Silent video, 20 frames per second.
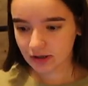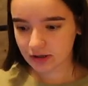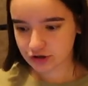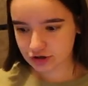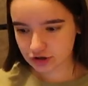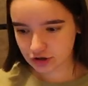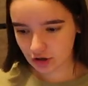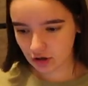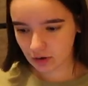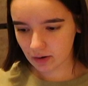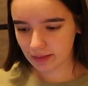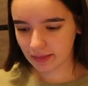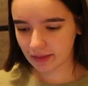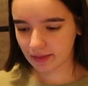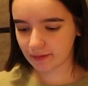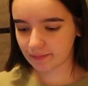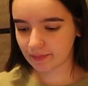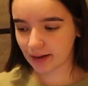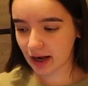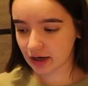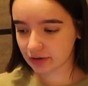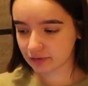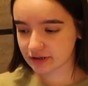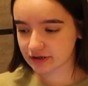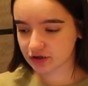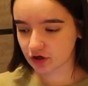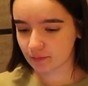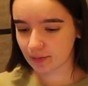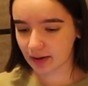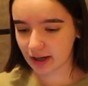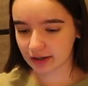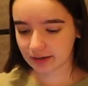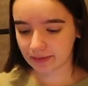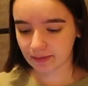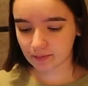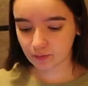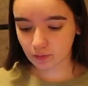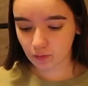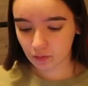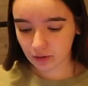So, and then the batteries I'll pack in
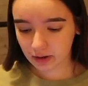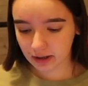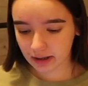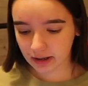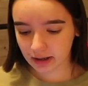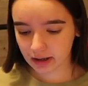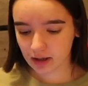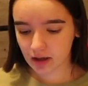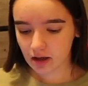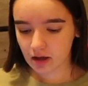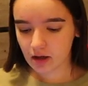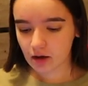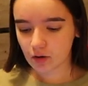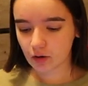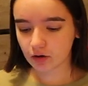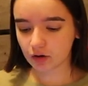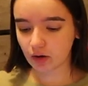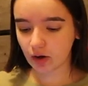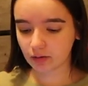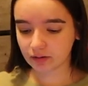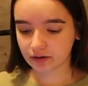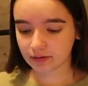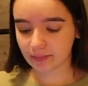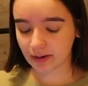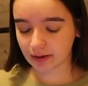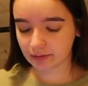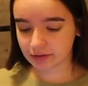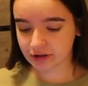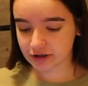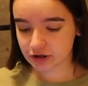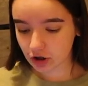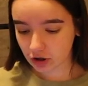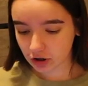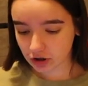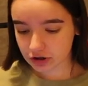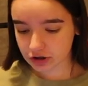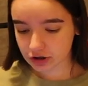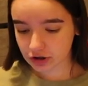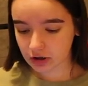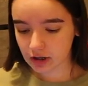the morning, along with the battery
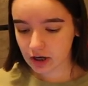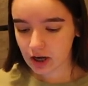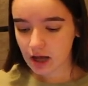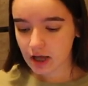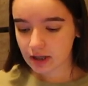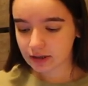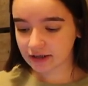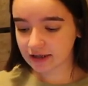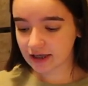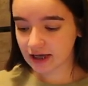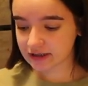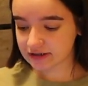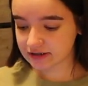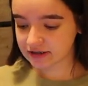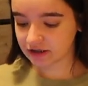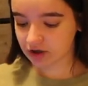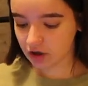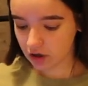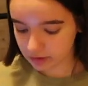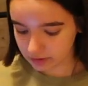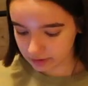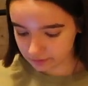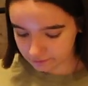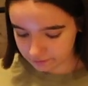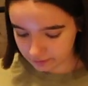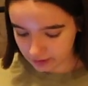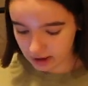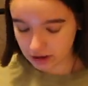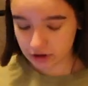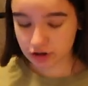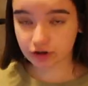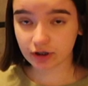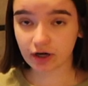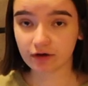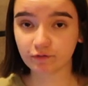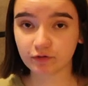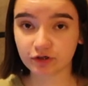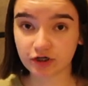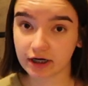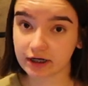charger. The SD card and the flash
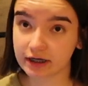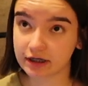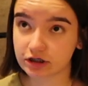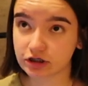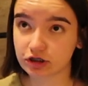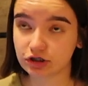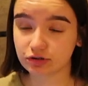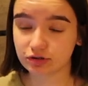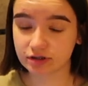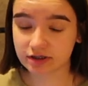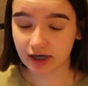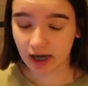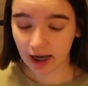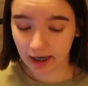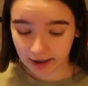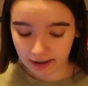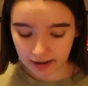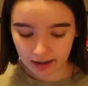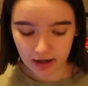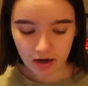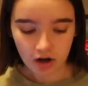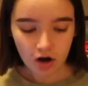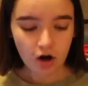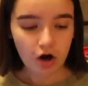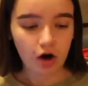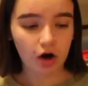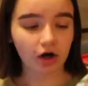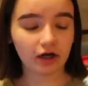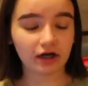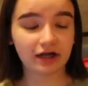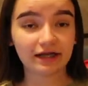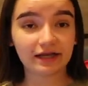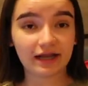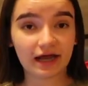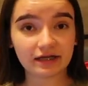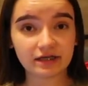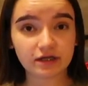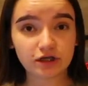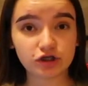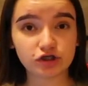drive, which I need to use to edit, are
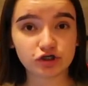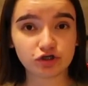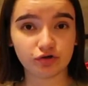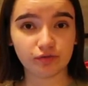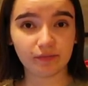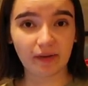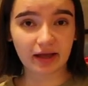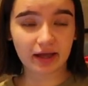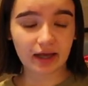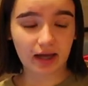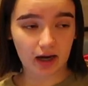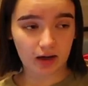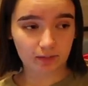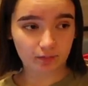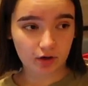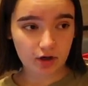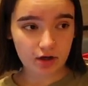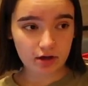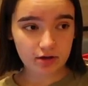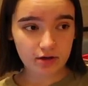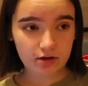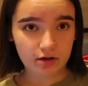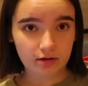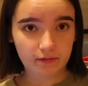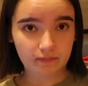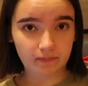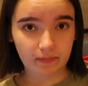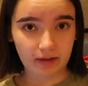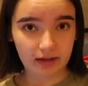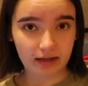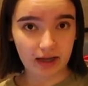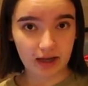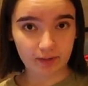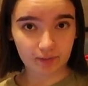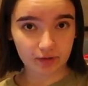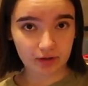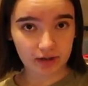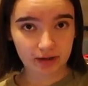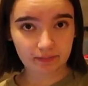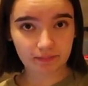connected to my camera. My
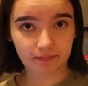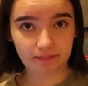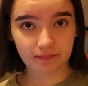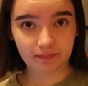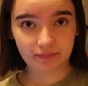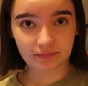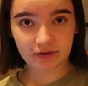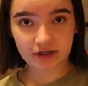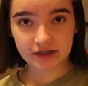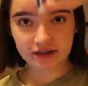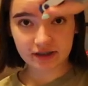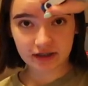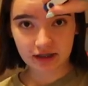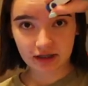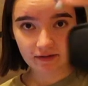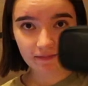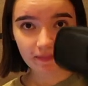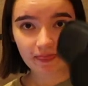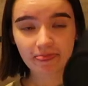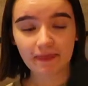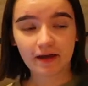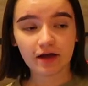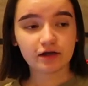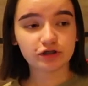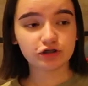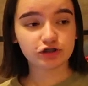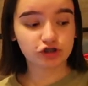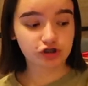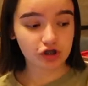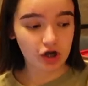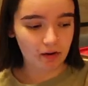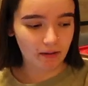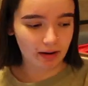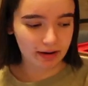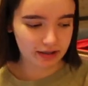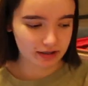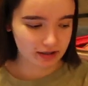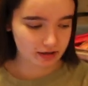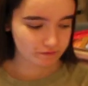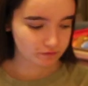camera, like this thingy. So I
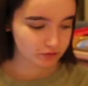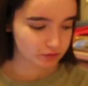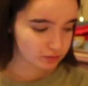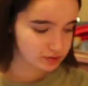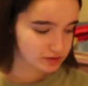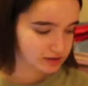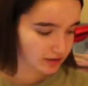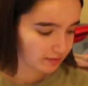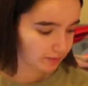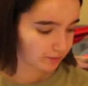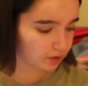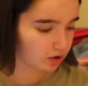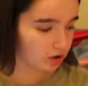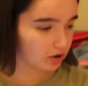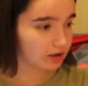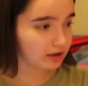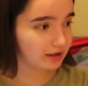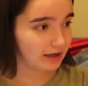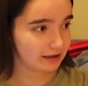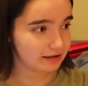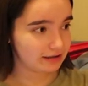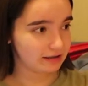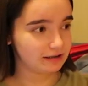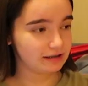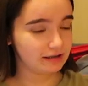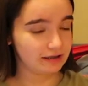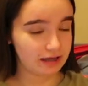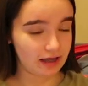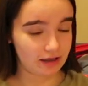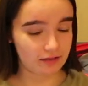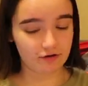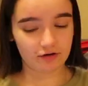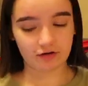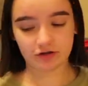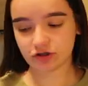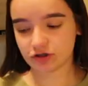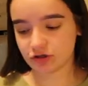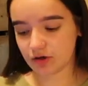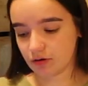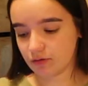can never lose them. They're all connected together.
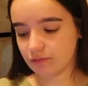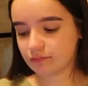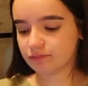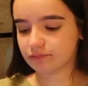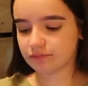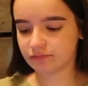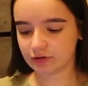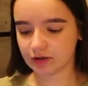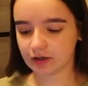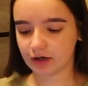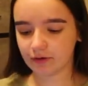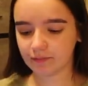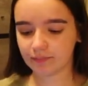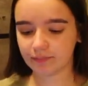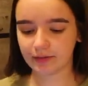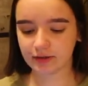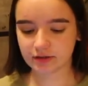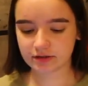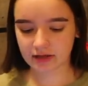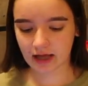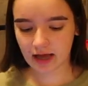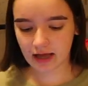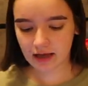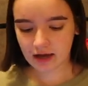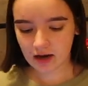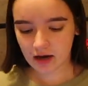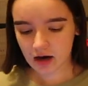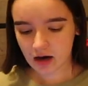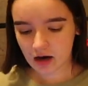So, you know, there's that.